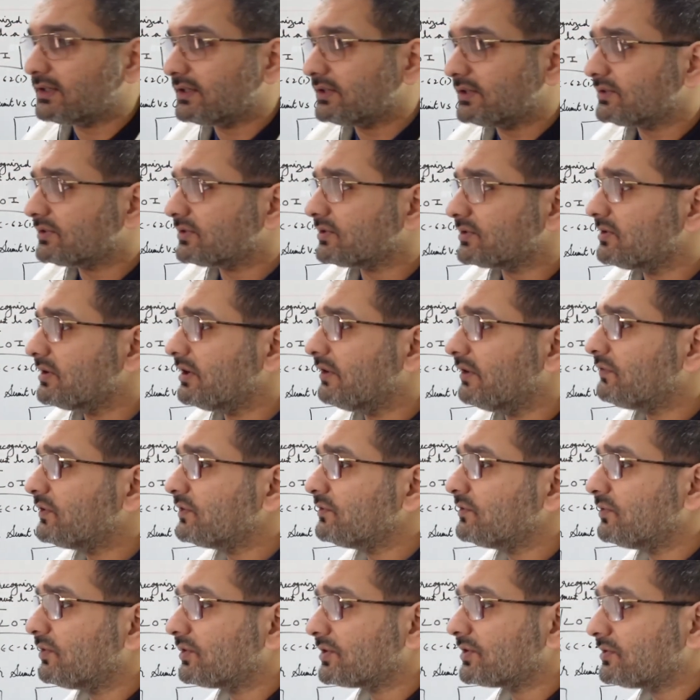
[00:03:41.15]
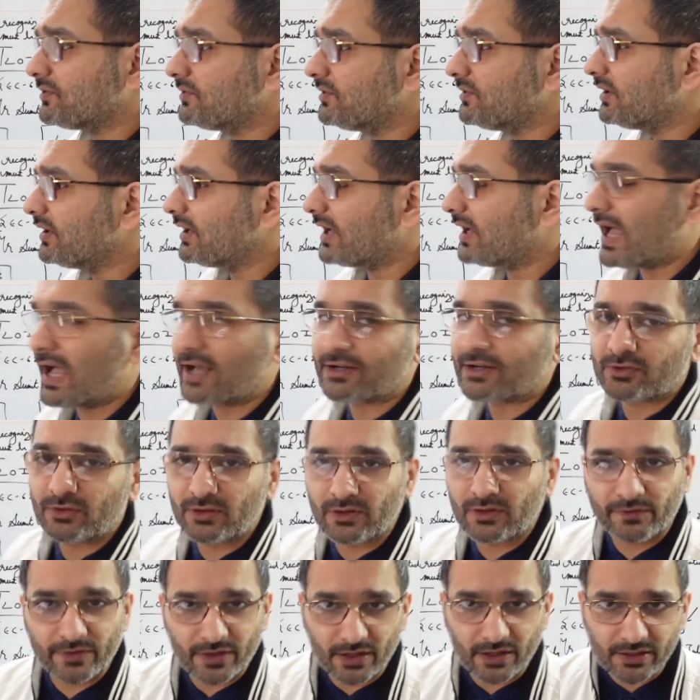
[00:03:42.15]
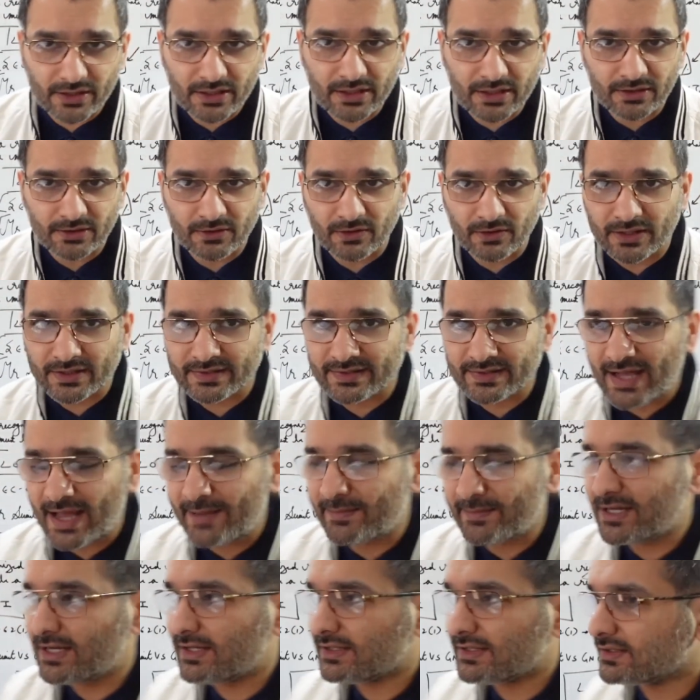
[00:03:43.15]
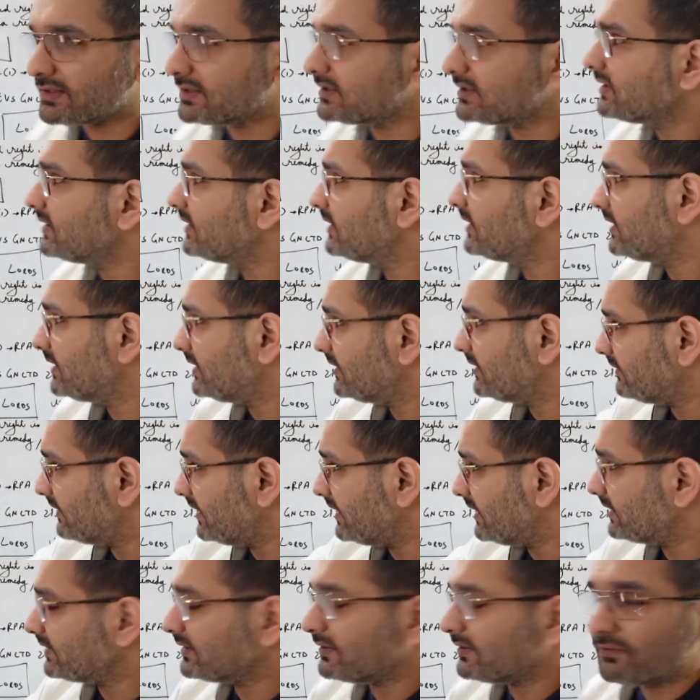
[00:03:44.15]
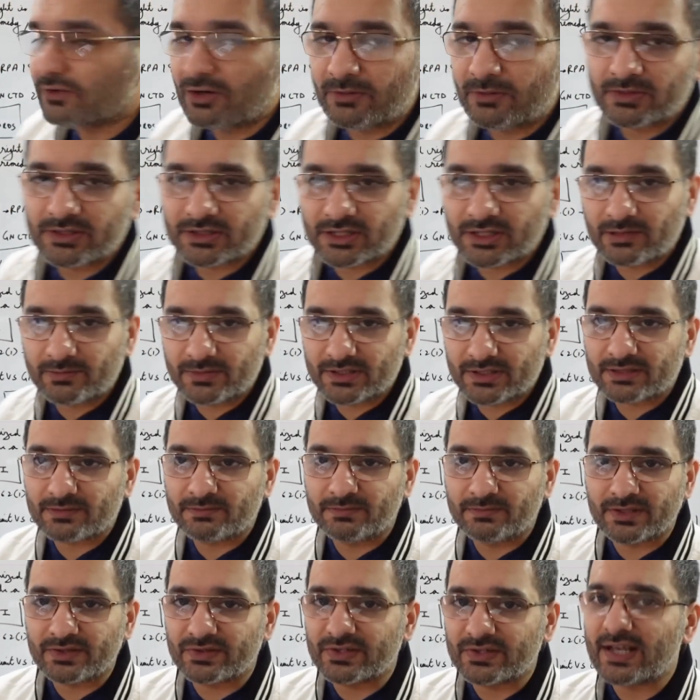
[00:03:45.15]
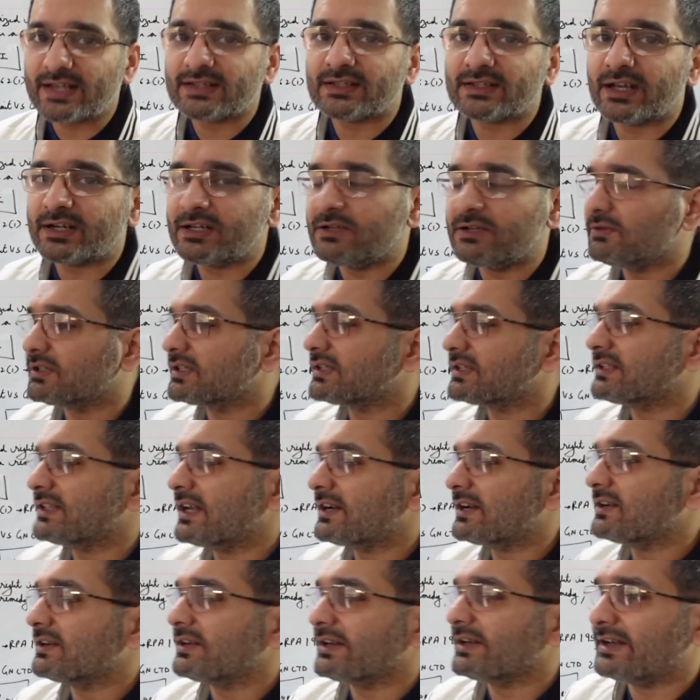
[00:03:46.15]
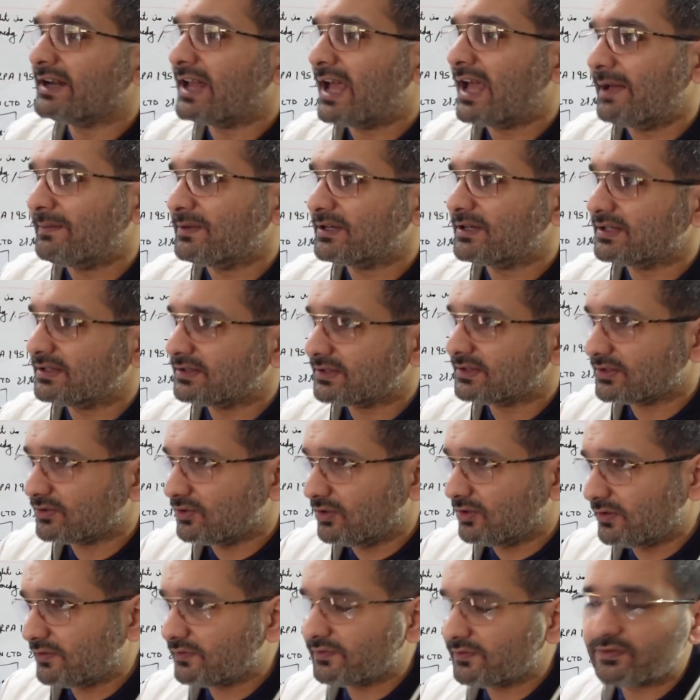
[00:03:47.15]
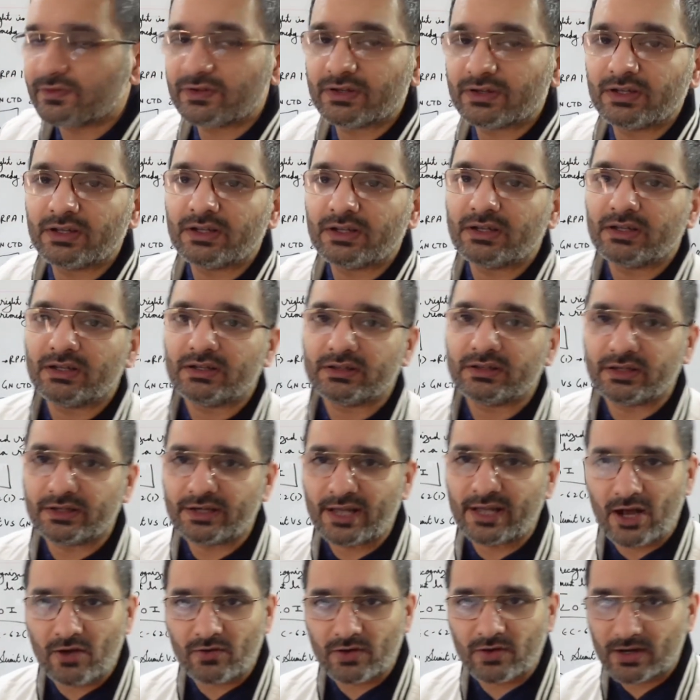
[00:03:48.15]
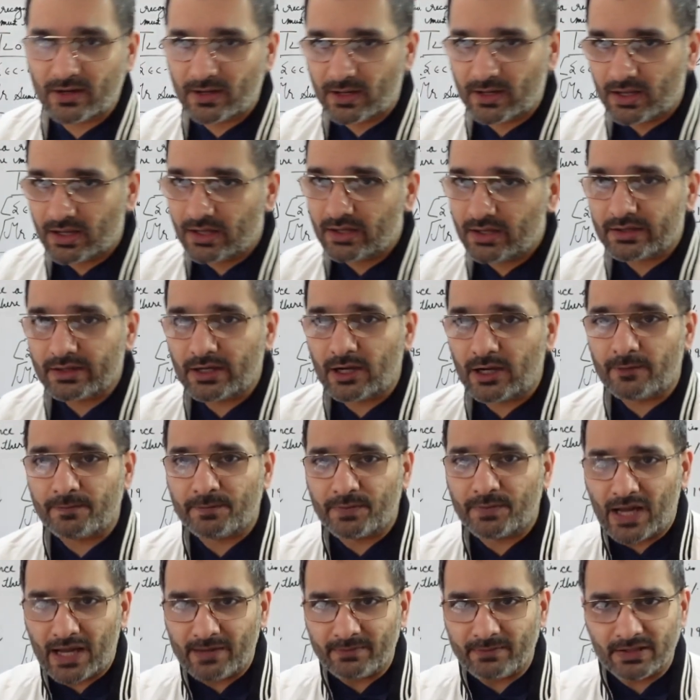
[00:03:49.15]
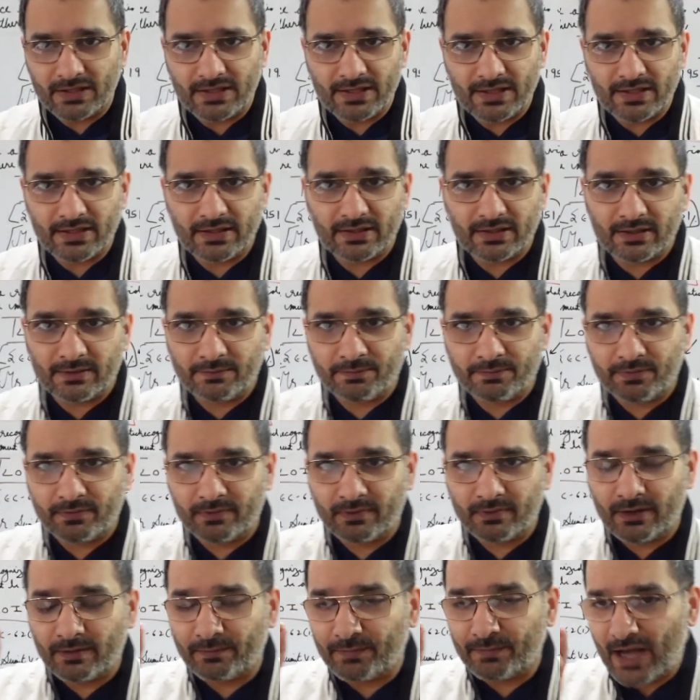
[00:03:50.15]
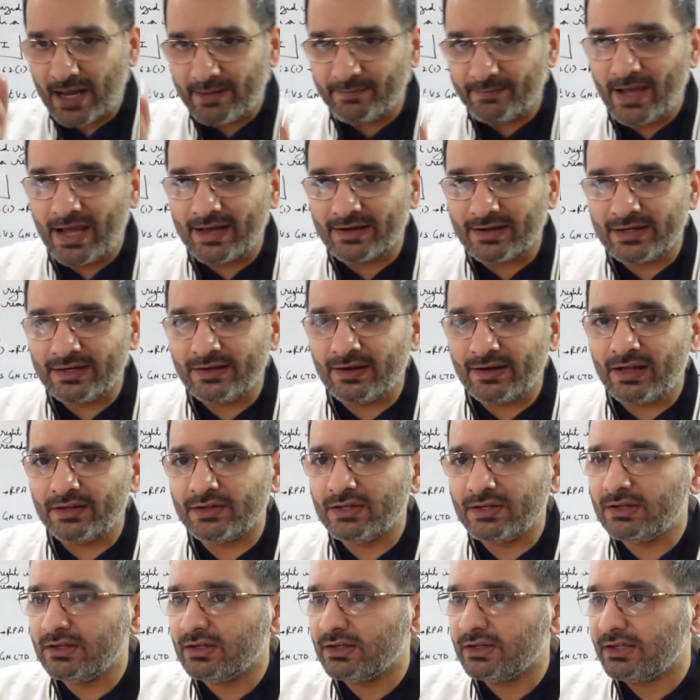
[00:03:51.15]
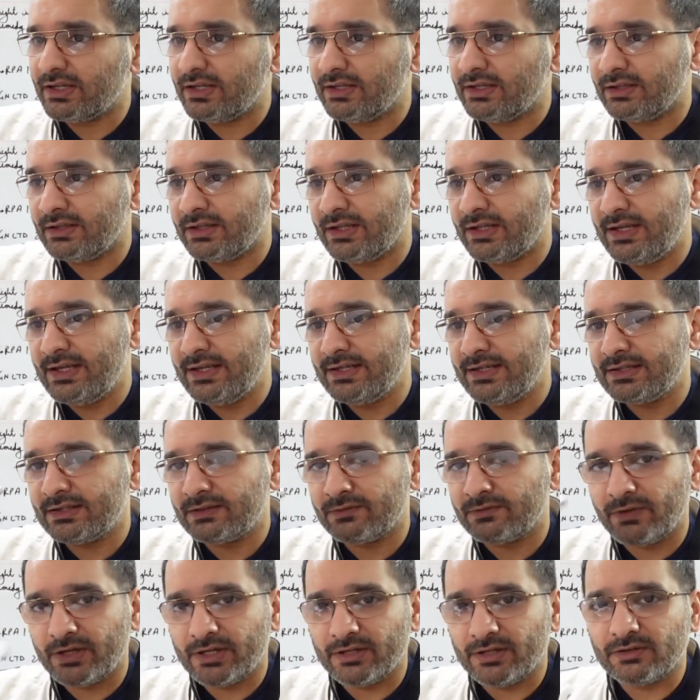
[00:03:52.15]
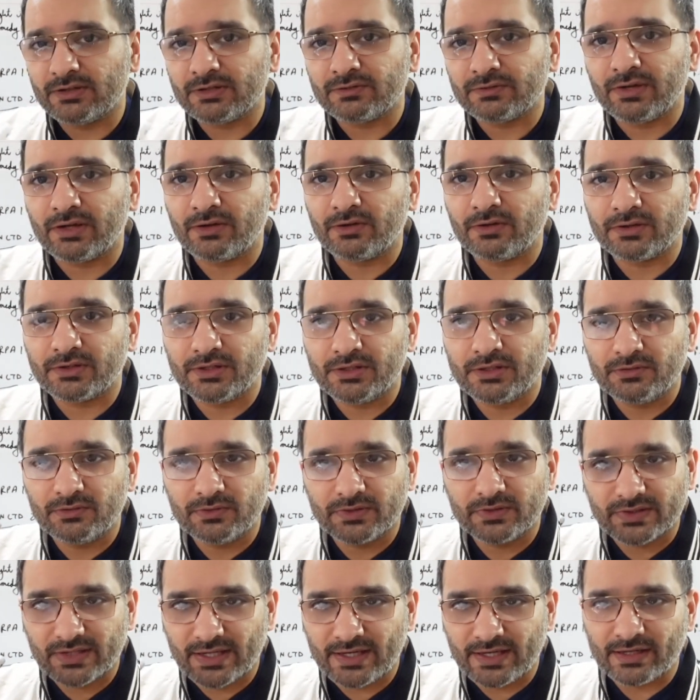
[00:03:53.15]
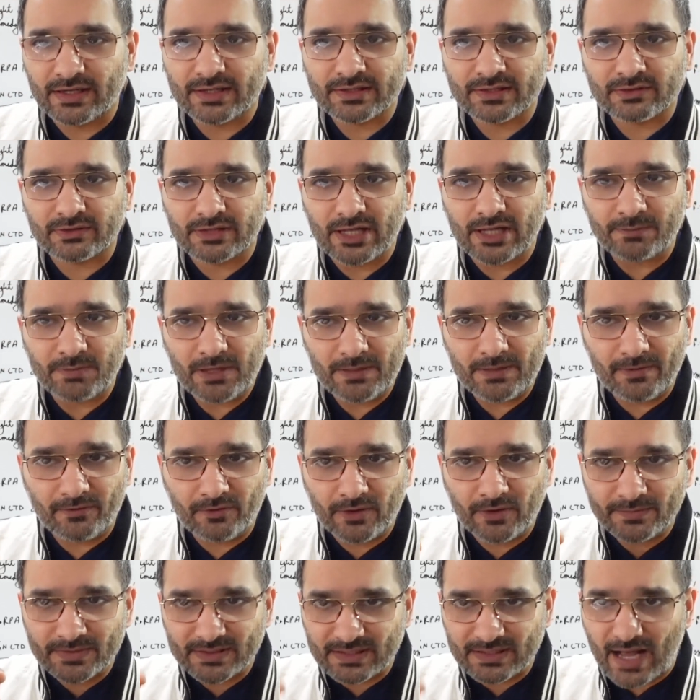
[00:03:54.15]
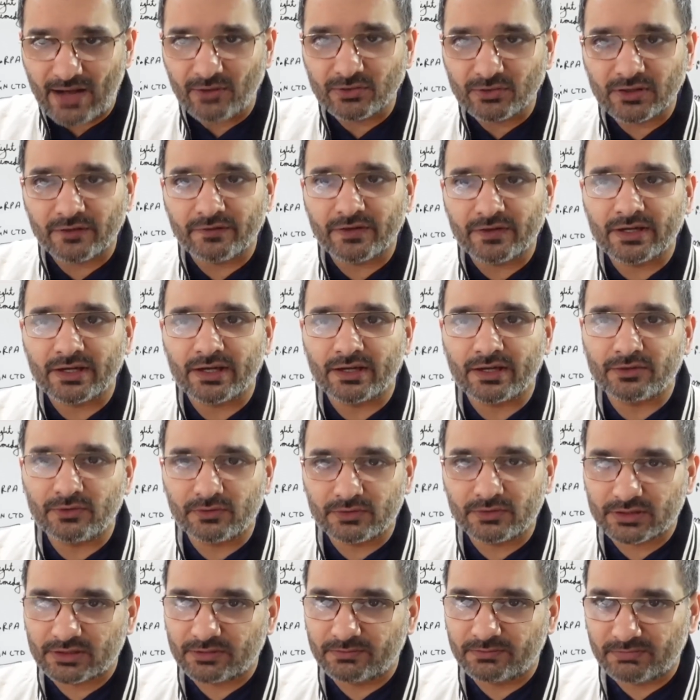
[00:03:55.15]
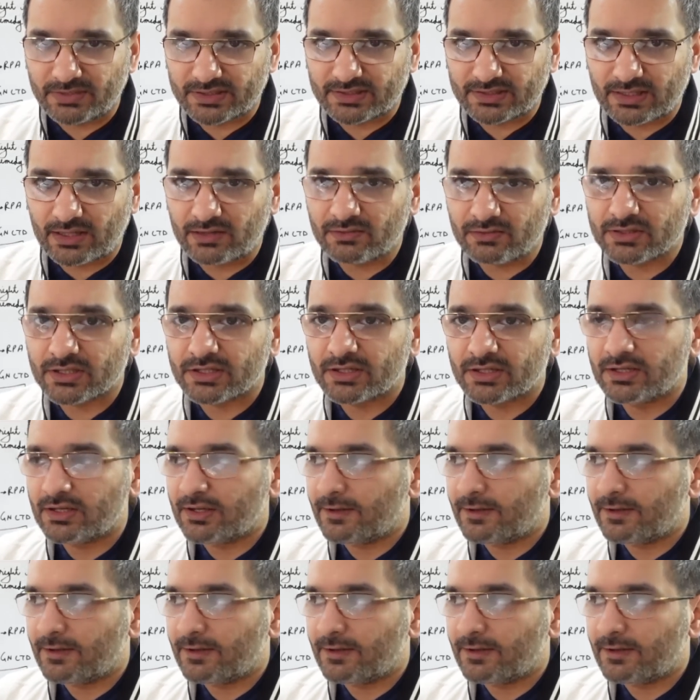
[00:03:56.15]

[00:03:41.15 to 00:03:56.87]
So if you want to act all Ferangi in your examination, well, the formal term is burgess, that he was a settled inhabitant of the town. Now, primarily rather, in these videos, we are going to use English so that people from south of India don't miss out.